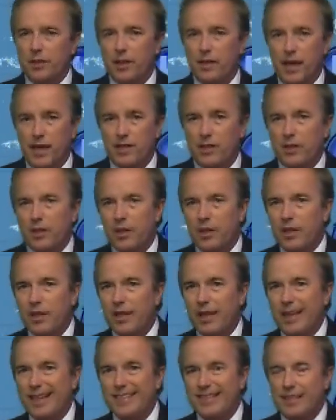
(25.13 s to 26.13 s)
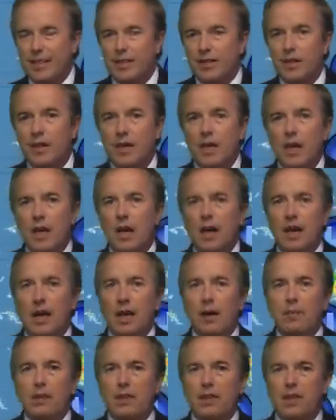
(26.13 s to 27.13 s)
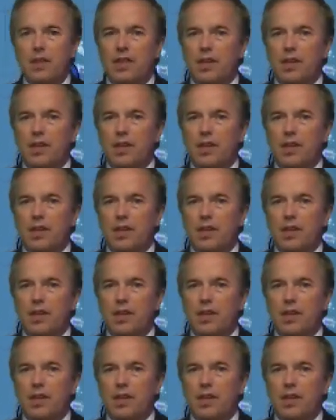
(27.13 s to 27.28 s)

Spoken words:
The National Hurricane Center upping the